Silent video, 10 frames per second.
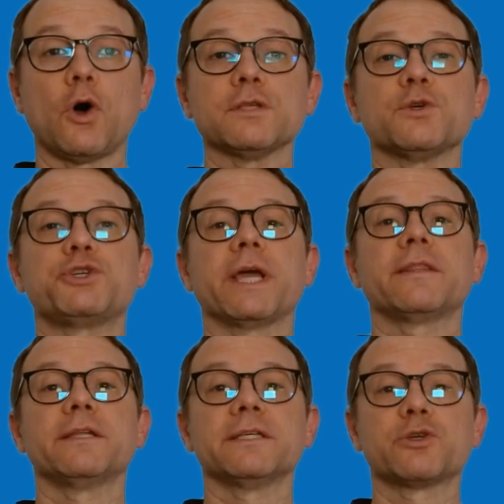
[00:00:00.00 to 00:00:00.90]
Also
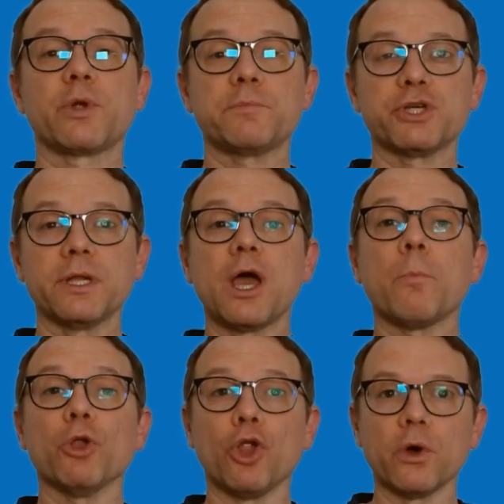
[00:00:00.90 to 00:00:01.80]
check the description
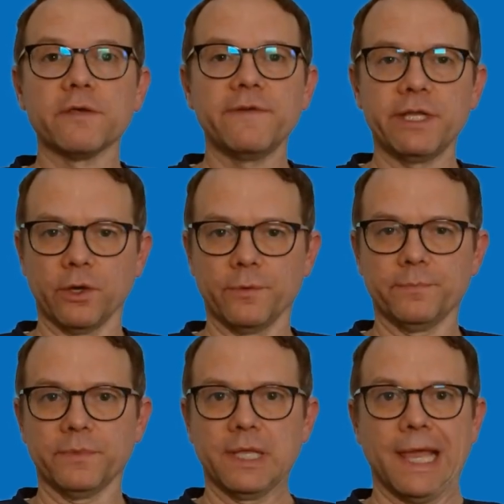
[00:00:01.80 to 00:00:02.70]
below the video.
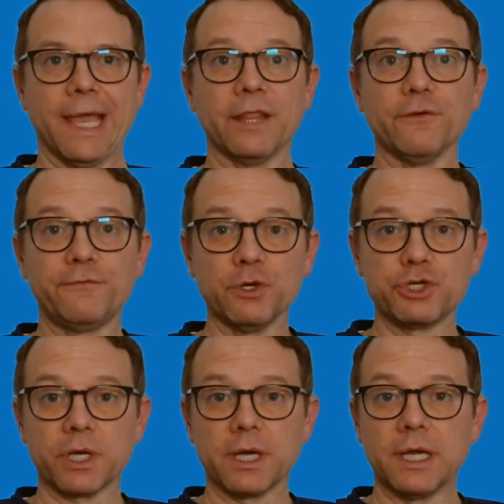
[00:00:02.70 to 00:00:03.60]
In the
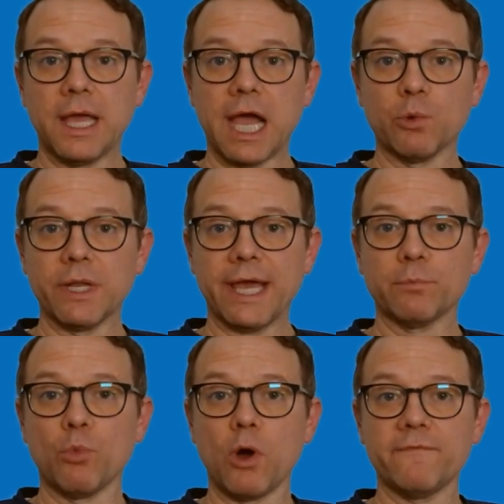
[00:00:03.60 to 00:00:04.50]
future, I will
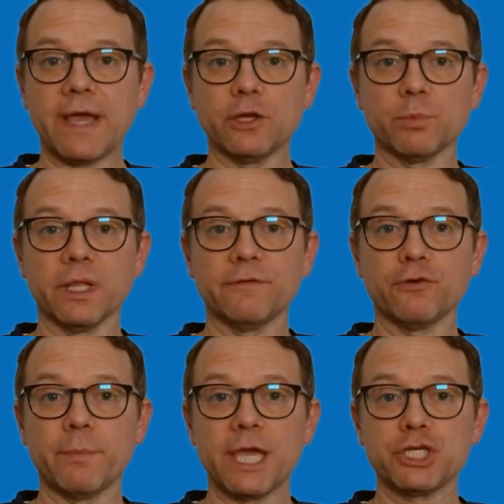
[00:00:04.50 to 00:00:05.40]
add more valuable
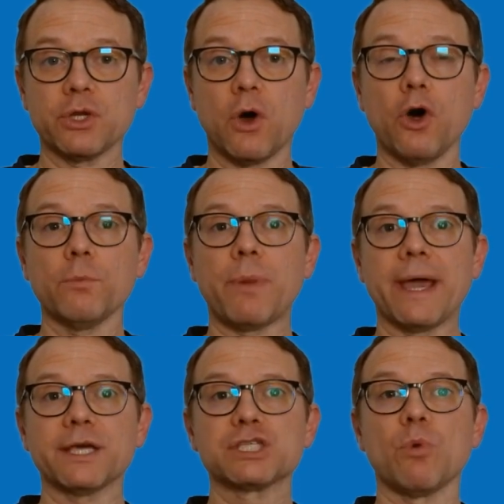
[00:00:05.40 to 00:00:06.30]
information on
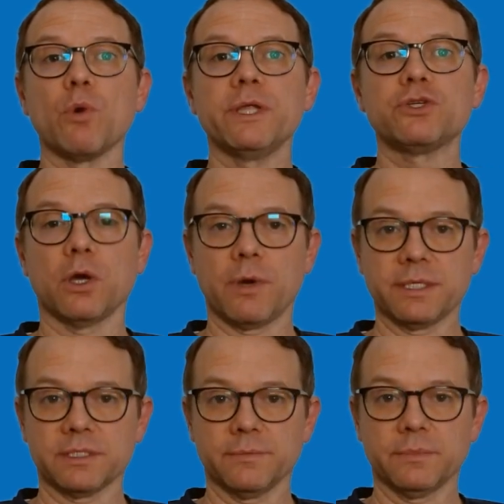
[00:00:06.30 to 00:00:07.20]
buying small wind
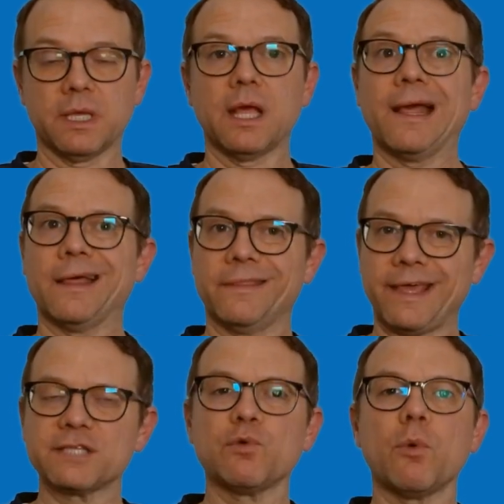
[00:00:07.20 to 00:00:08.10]
turbines.
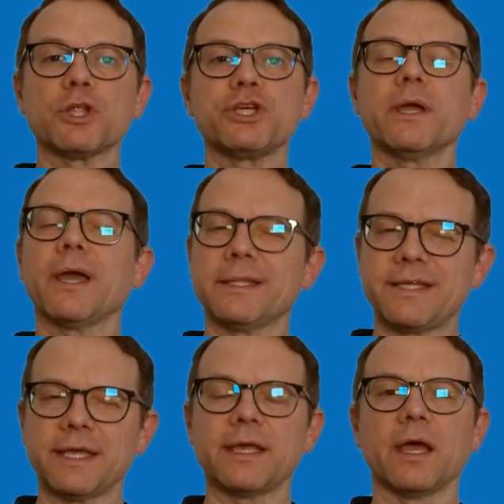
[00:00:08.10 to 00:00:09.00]
Thanks for watching and
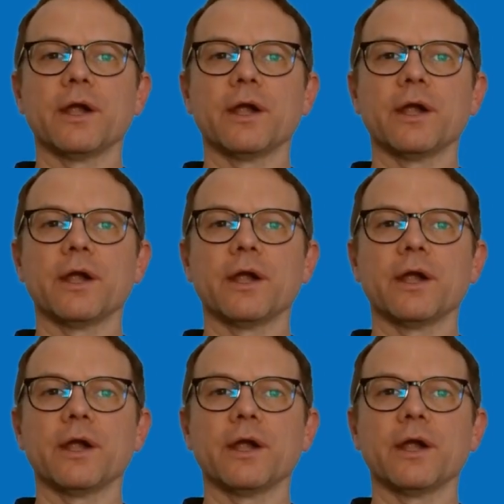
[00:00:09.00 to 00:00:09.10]
take